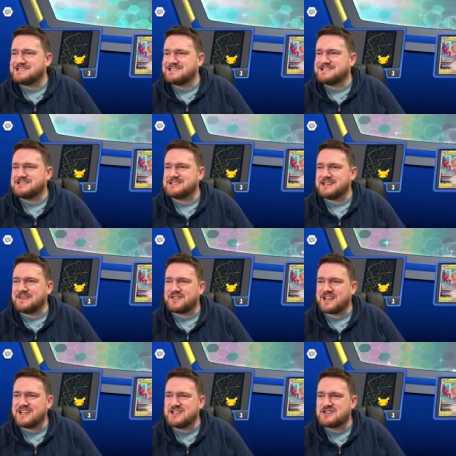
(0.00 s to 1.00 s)
Oh, if
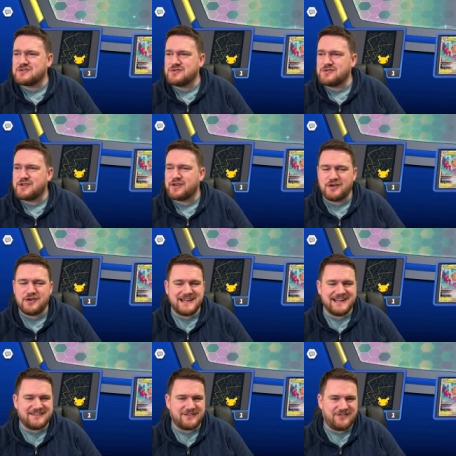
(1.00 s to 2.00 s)
they do, though,
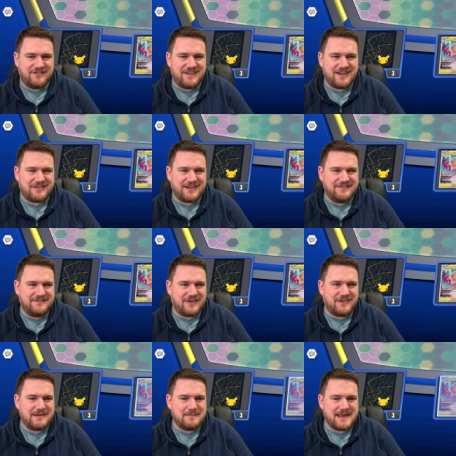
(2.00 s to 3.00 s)
it's very,
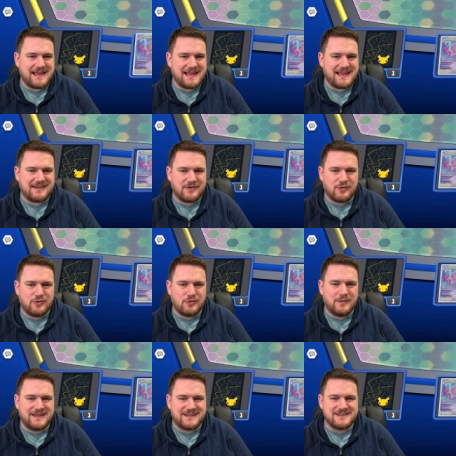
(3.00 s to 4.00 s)
very bad.
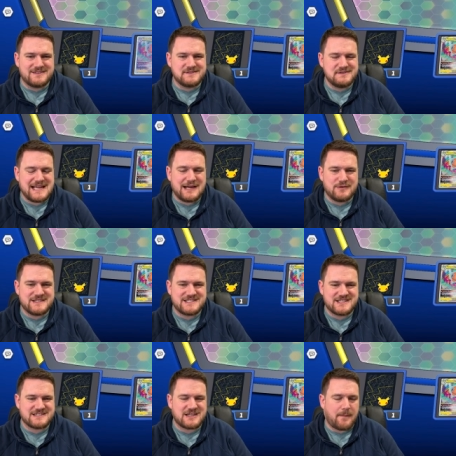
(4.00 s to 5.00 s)
All we can do now is
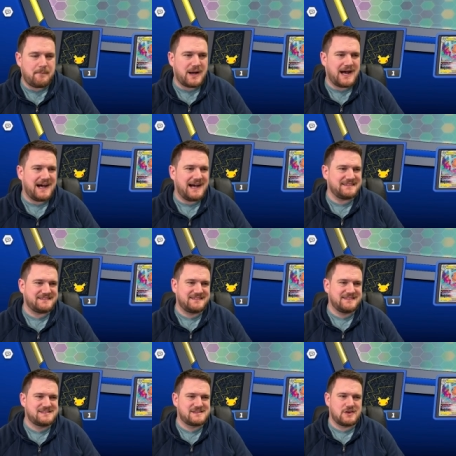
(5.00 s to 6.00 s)
just pass
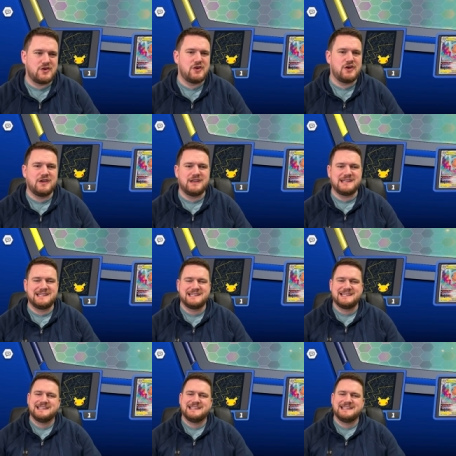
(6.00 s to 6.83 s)
the turn